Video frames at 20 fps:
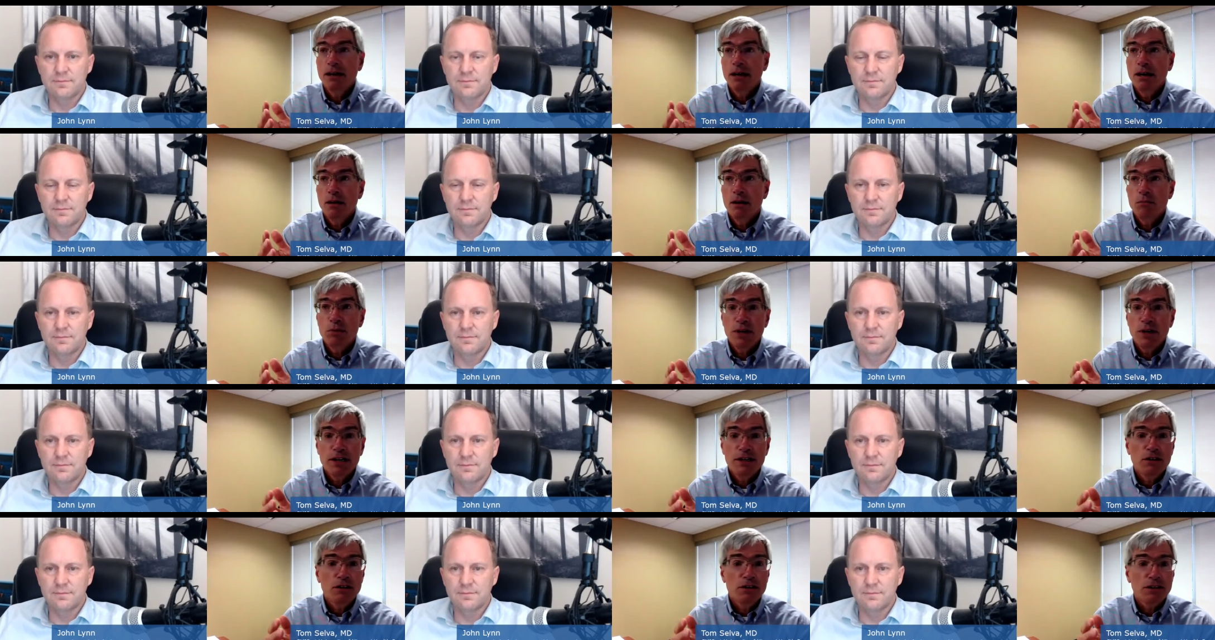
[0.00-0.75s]
Speaker 1: uh,
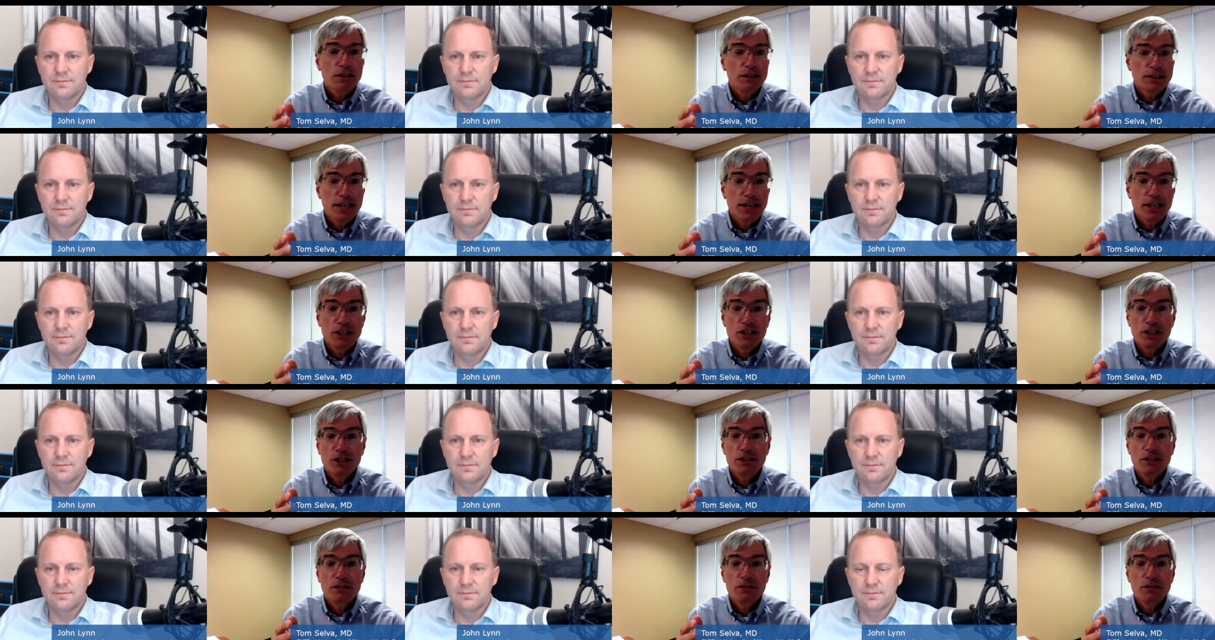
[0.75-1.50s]
blood
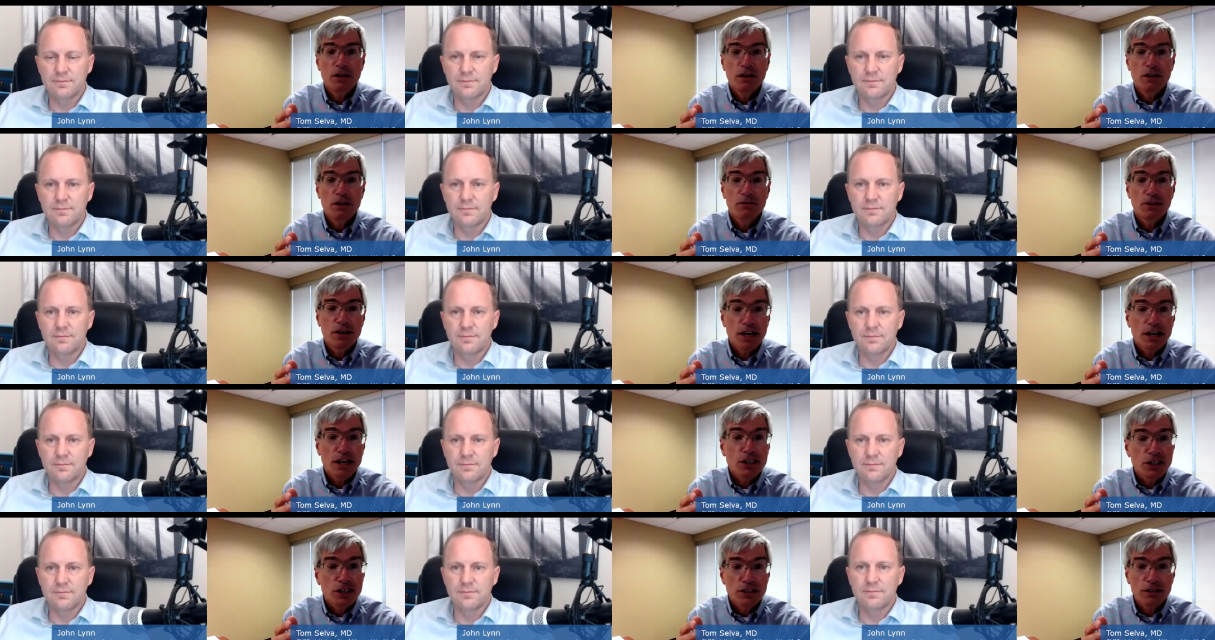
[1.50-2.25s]
utilization uh,
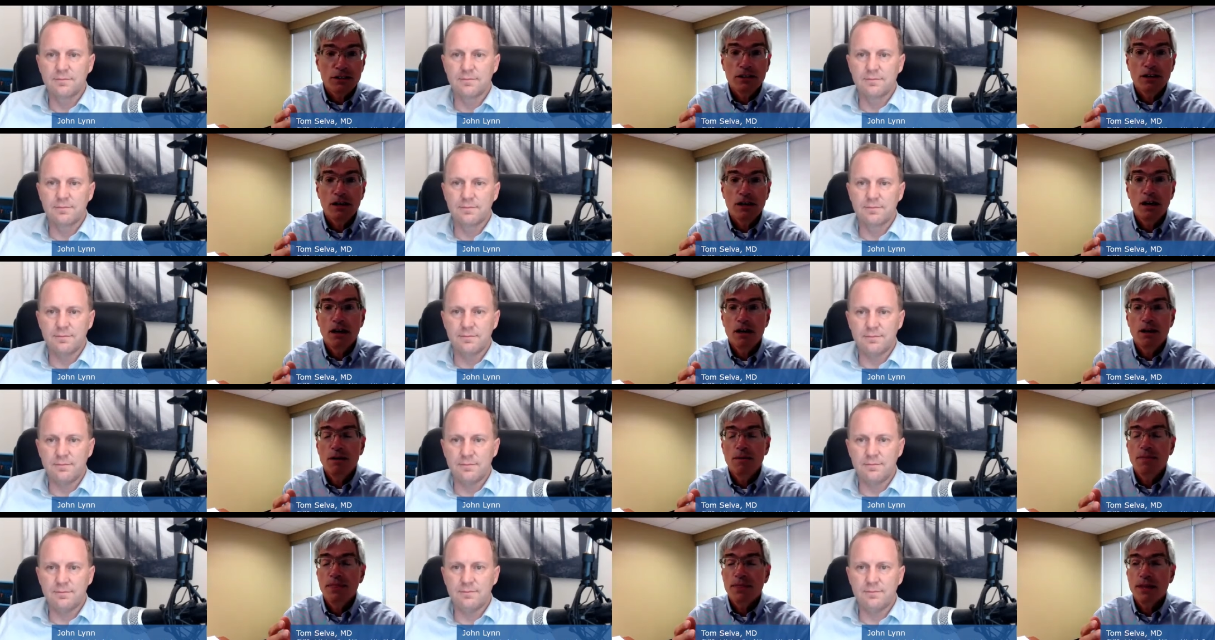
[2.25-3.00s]
reduction,
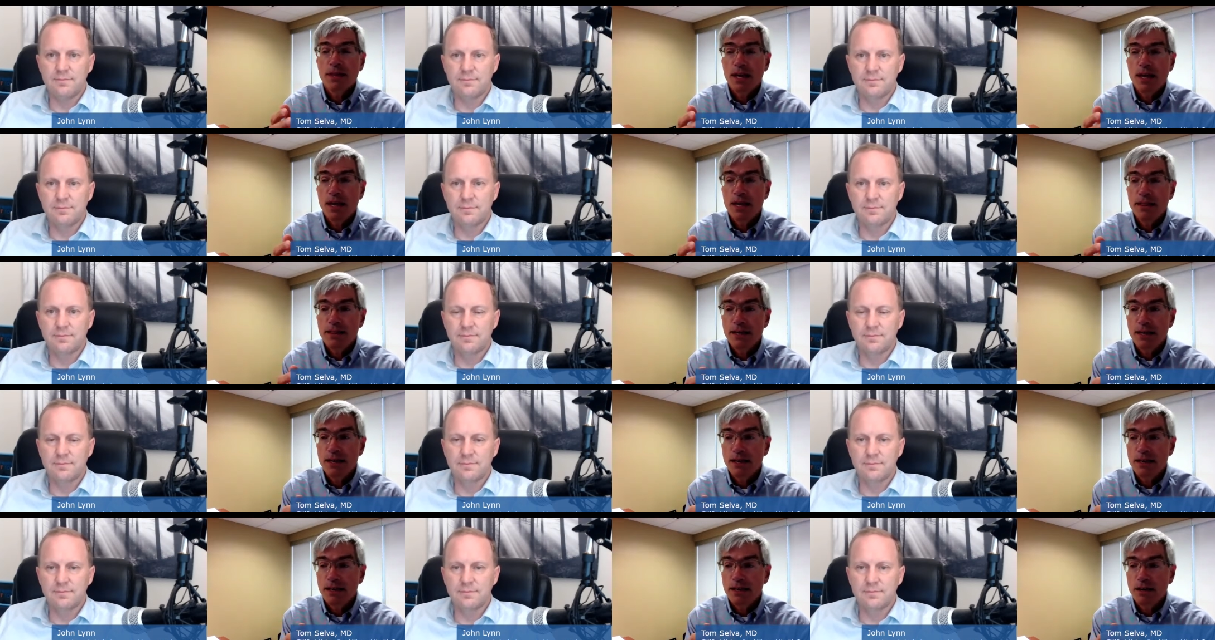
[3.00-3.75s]
um, and
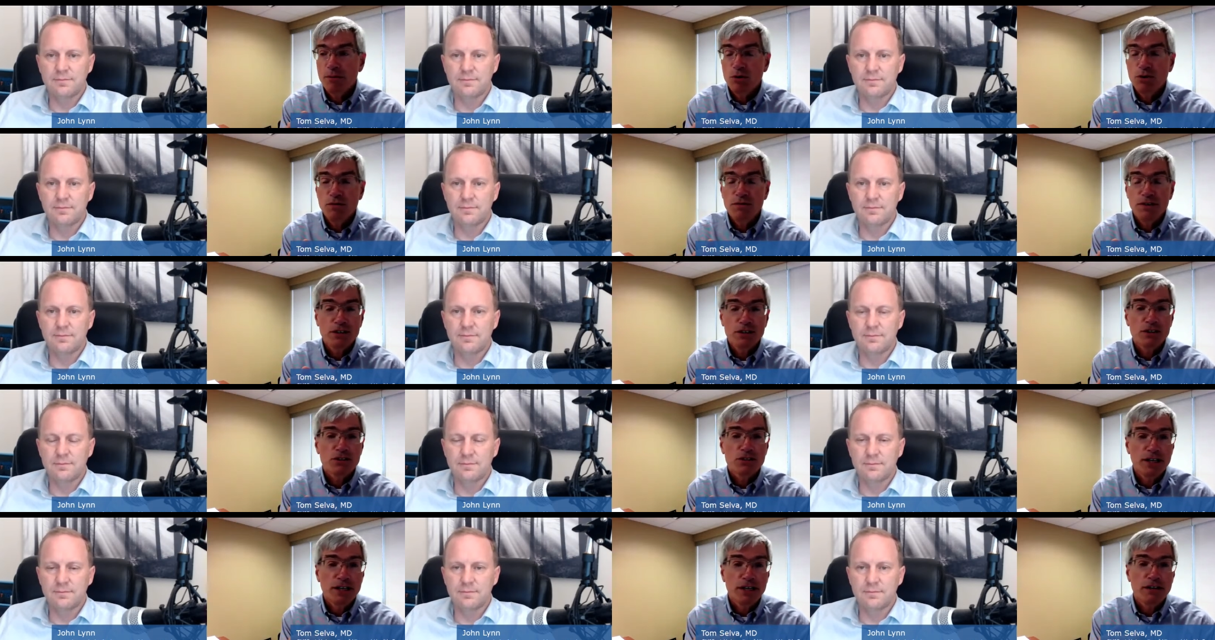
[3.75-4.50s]
then improving
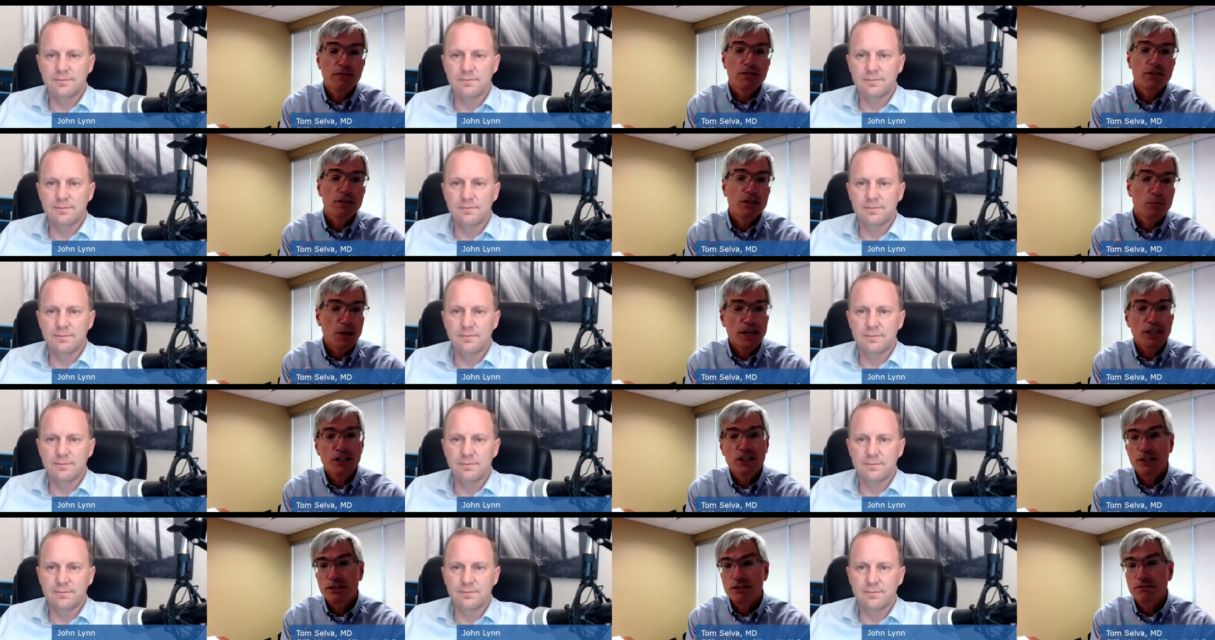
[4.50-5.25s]
screening for
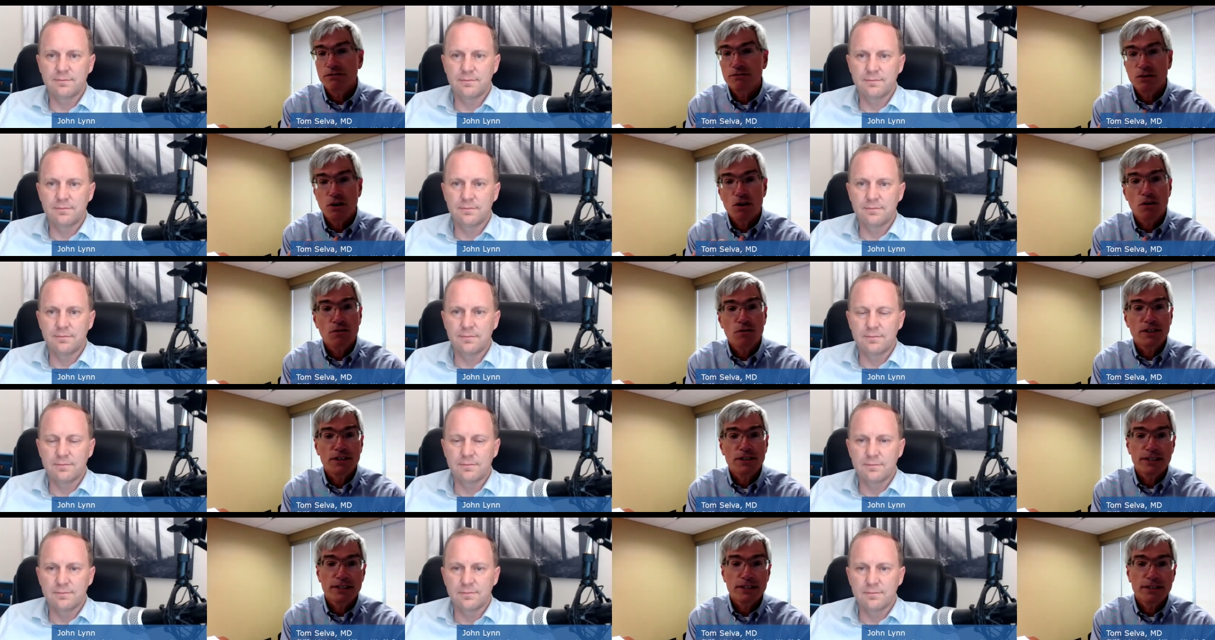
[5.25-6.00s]
depression, fall
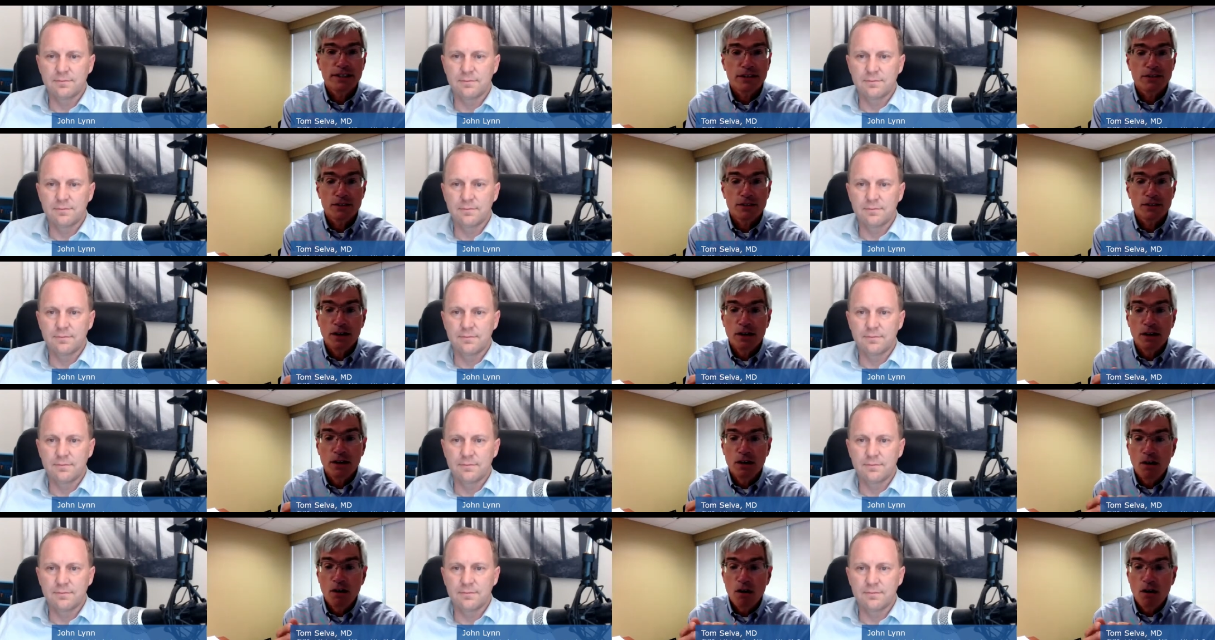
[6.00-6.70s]
risk, et cetera.